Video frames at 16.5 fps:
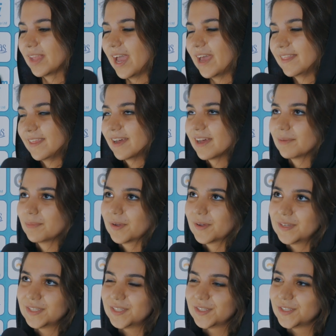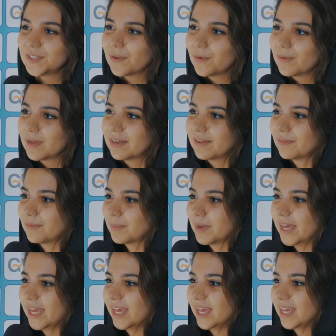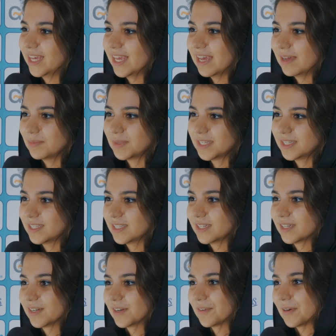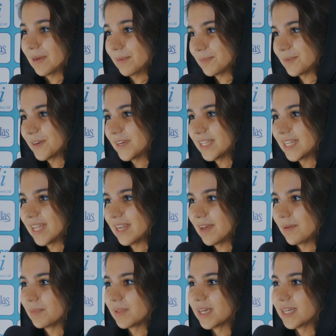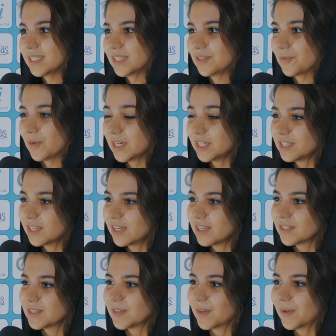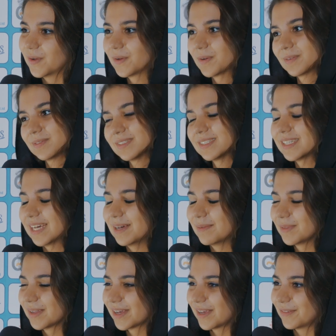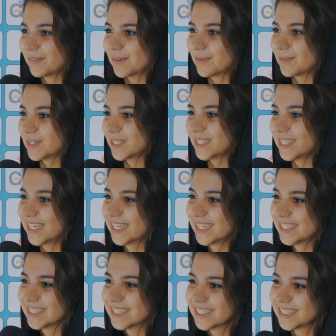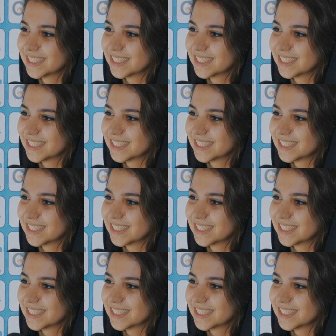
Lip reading: I think I'm going to show one of my games in the Grand Prix that I played in Russia, so I'm looking forward to it.